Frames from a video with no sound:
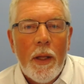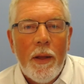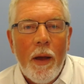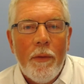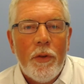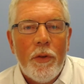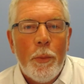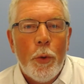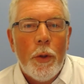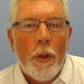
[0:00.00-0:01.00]
They obviously
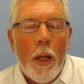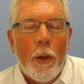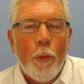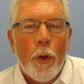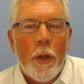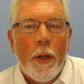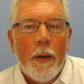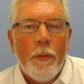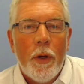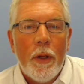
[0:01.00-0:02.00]
put a lot of work and
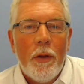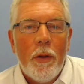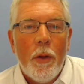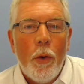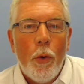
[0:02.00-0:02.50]
effort into the